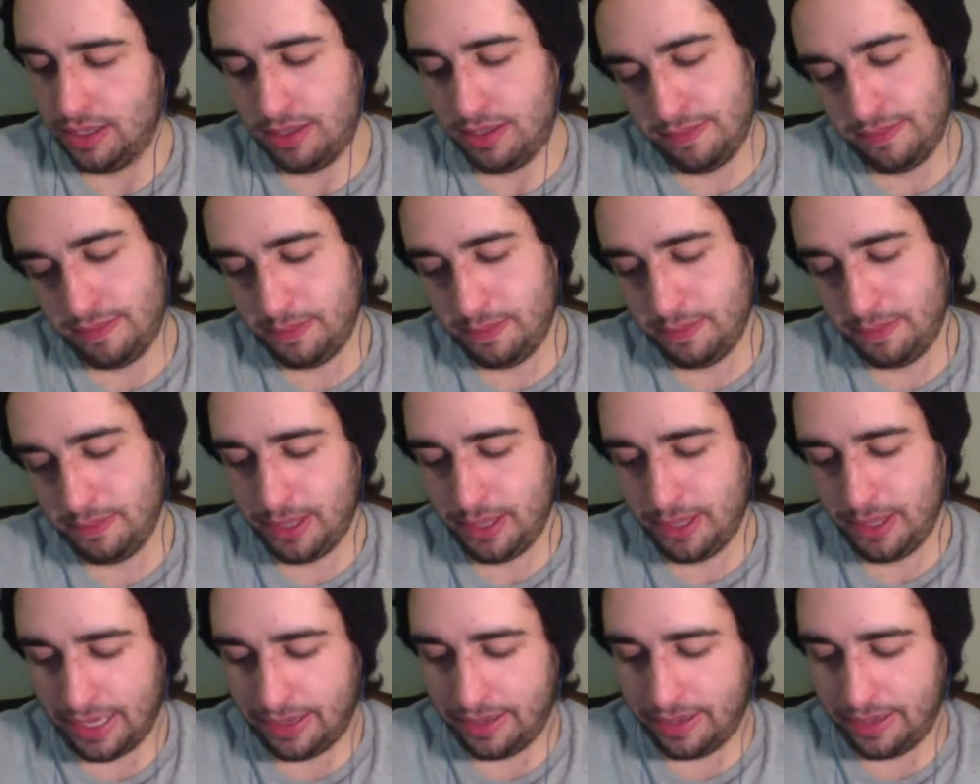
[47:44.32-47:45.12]
all
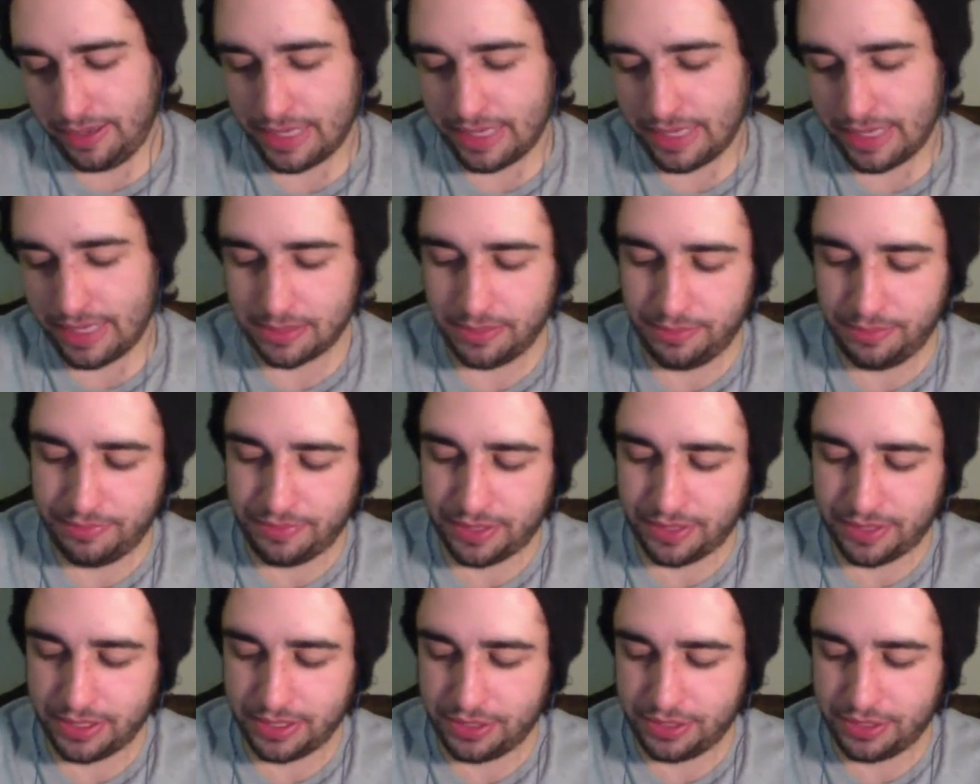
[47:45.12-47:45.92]
right. Next, we move
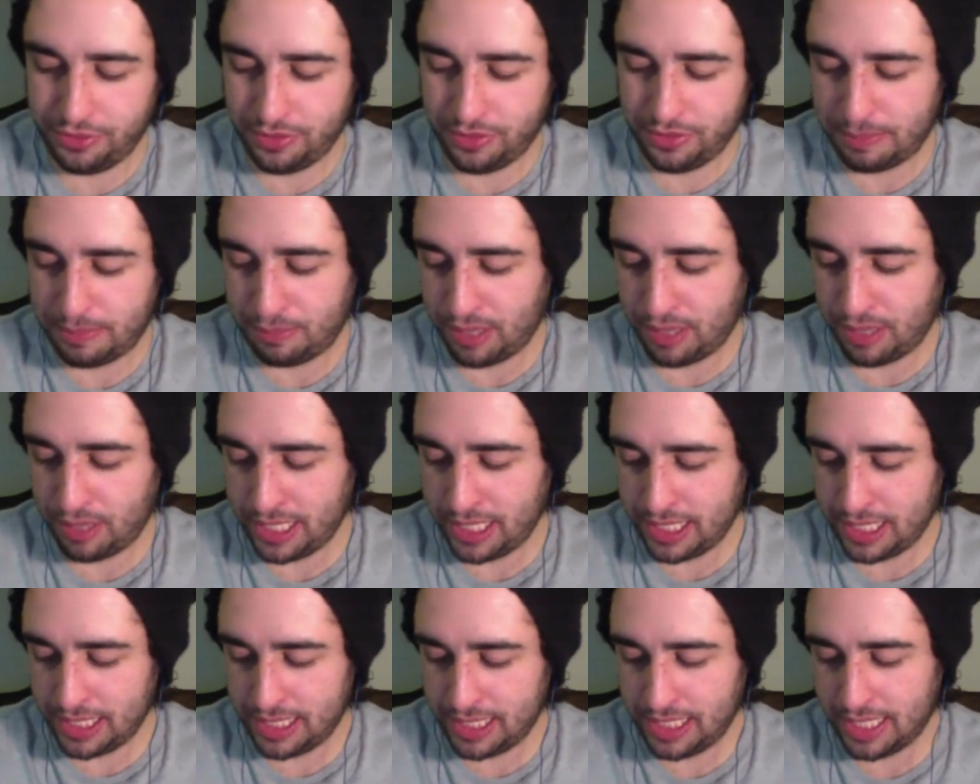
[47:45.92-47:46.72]
on to
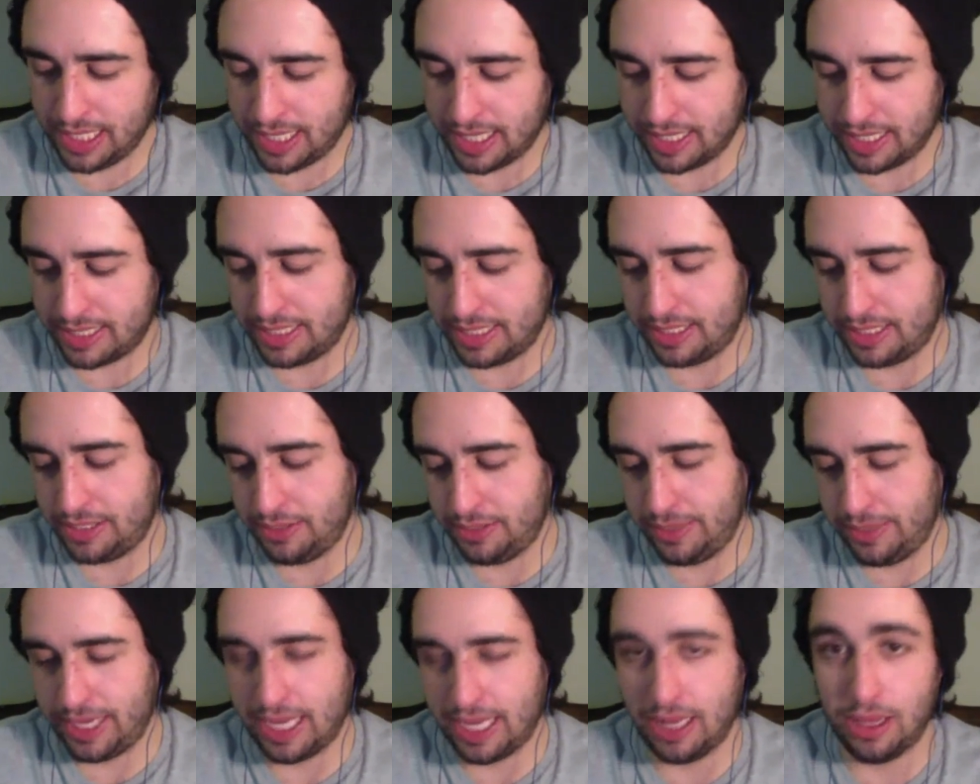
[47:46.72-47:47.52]
Brandon Diaz. He's
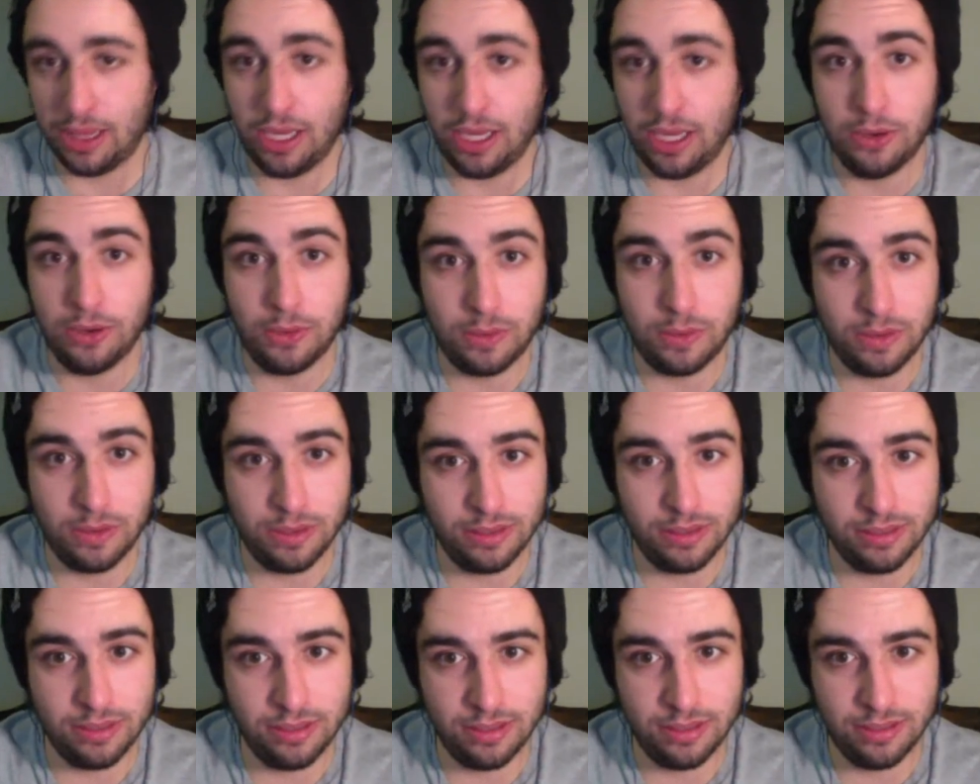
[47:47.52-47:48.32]
doing "Hello"
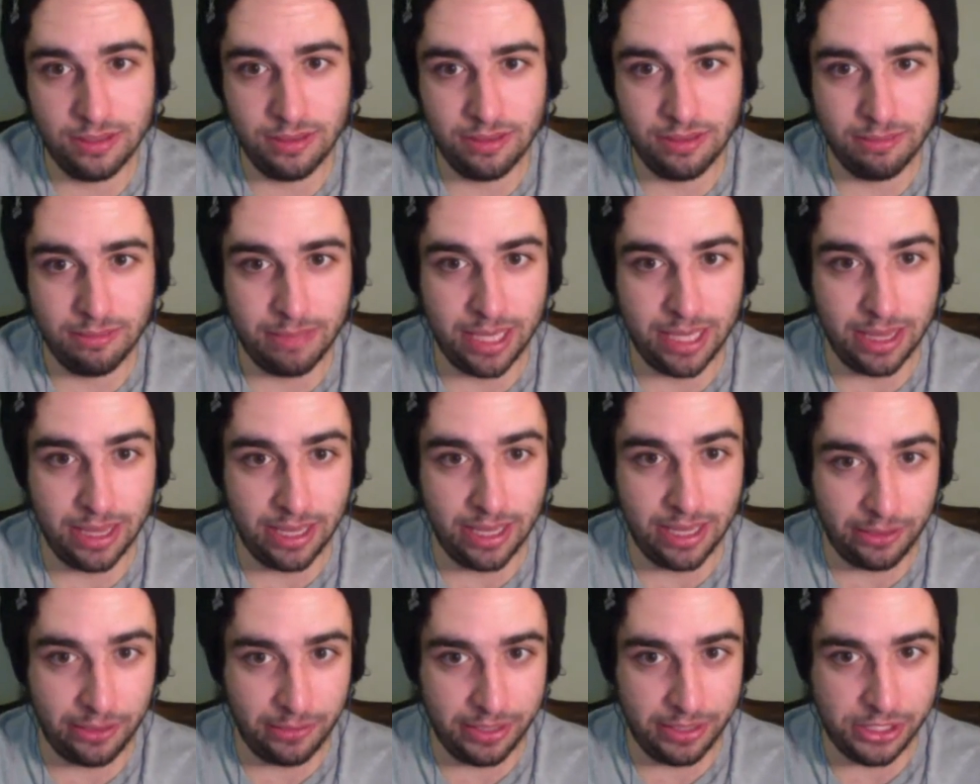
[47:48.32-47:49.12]
by
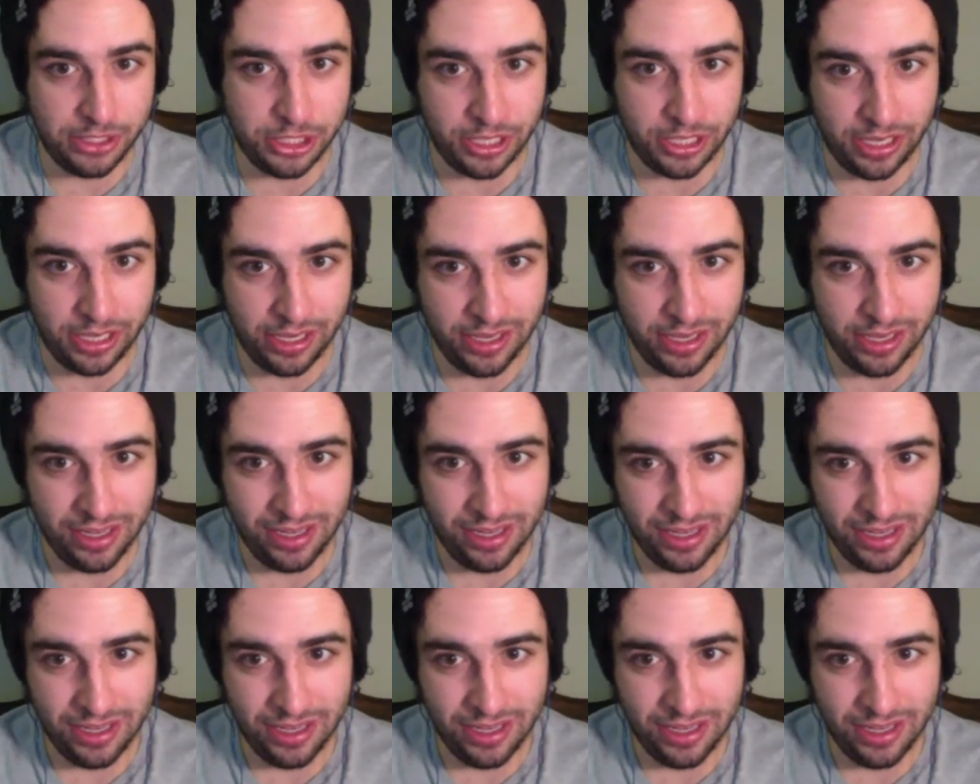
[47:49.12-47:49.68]
Lionel Richie.